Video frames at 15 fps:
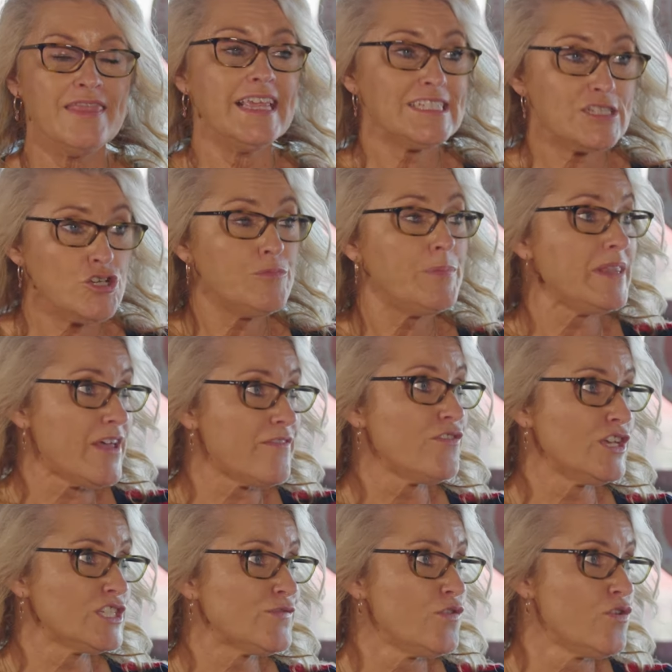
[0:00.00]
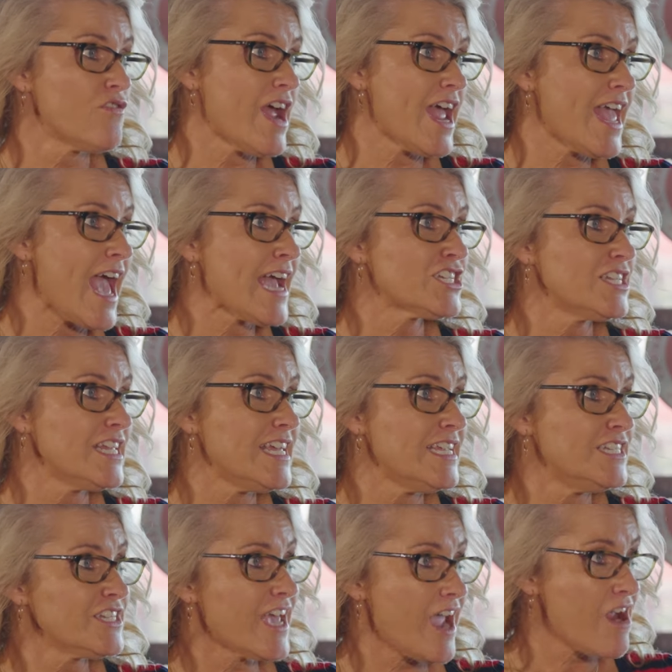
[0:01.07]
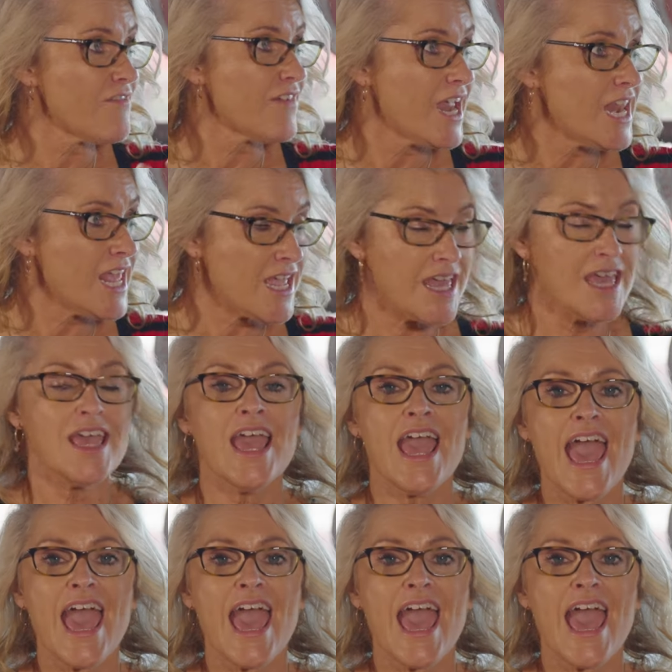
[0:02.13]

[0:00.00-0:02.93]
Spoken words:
this could be their first foray actually into caravanning.